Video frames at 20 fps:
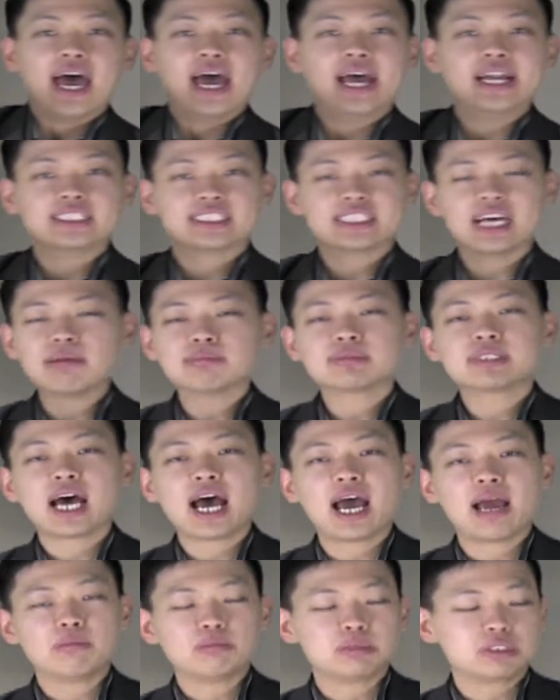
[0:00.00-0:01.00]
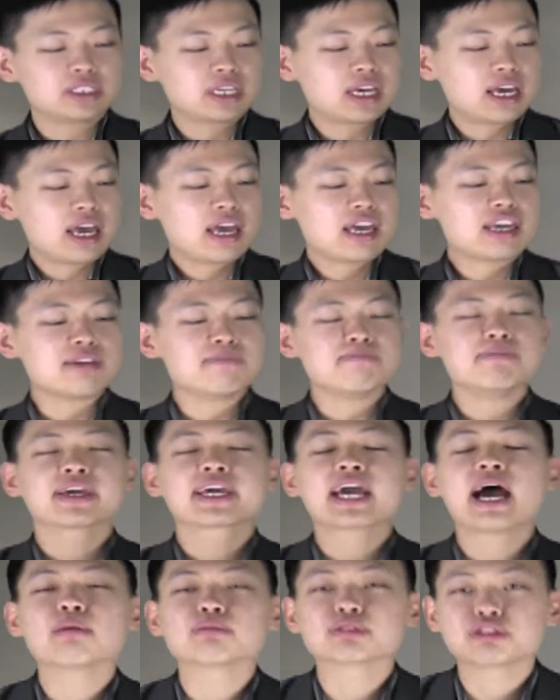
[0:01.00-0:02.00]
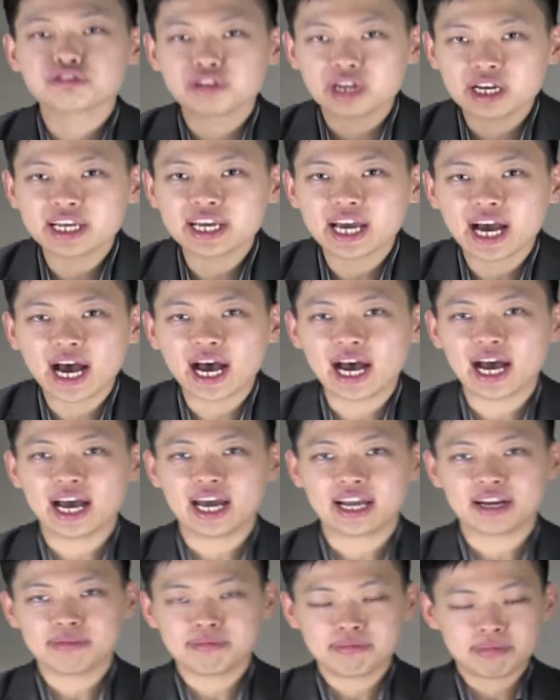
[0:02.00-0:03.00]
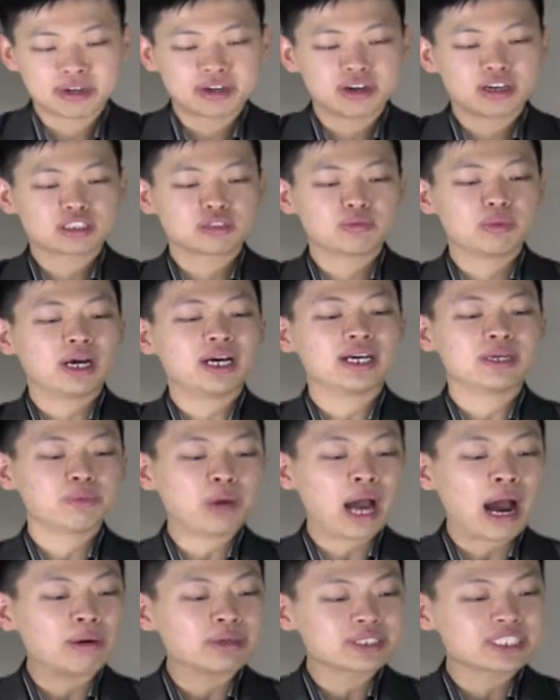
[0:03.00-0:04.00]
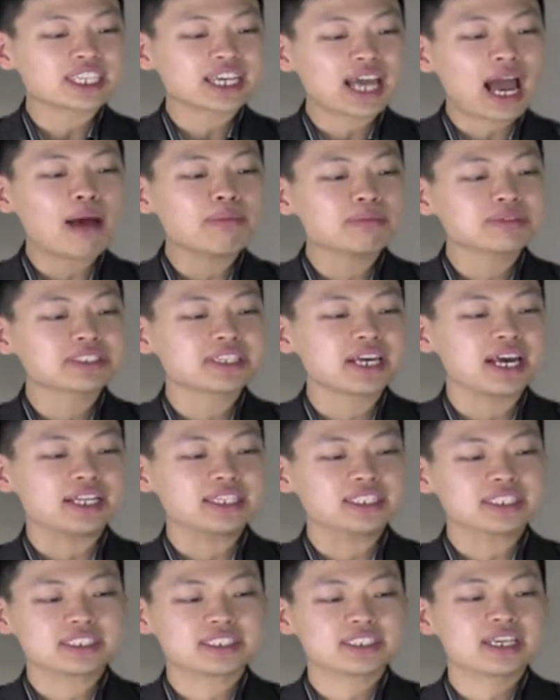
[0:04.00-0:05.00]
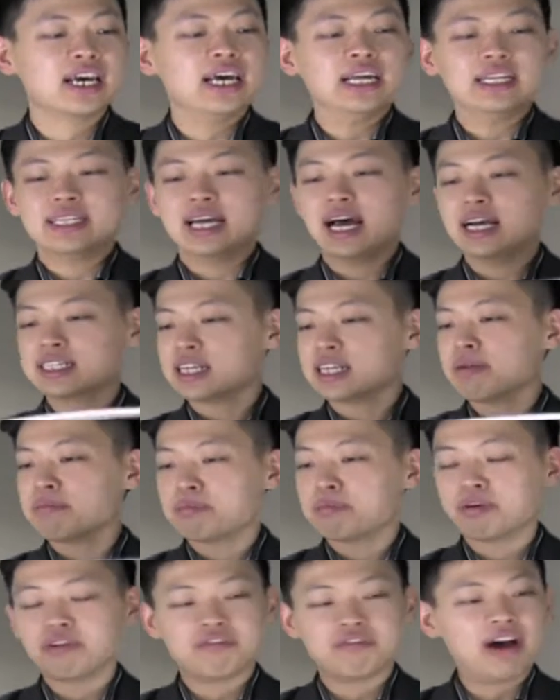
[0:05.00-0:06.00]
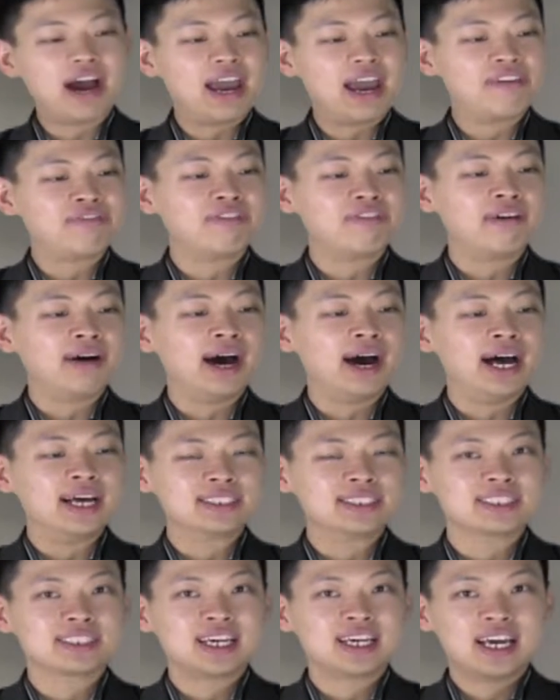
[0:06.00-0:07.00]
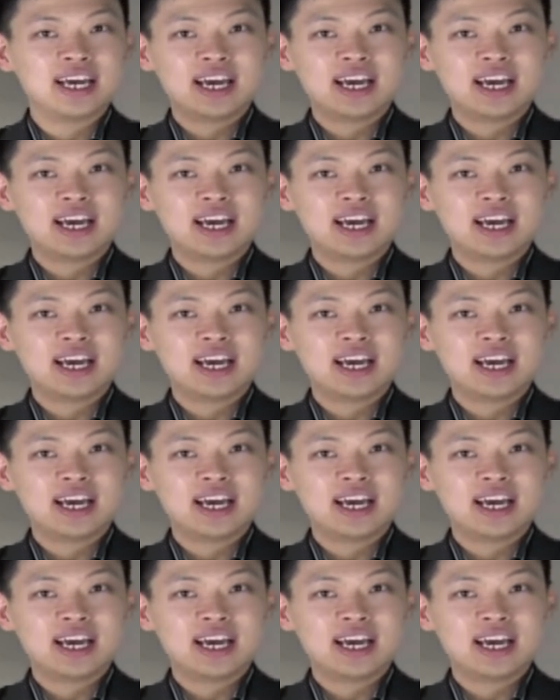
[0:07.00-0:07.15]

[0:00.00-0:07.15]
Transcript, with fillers: And sometimes it becomes really hard because well, our circumstance doesn't provide for us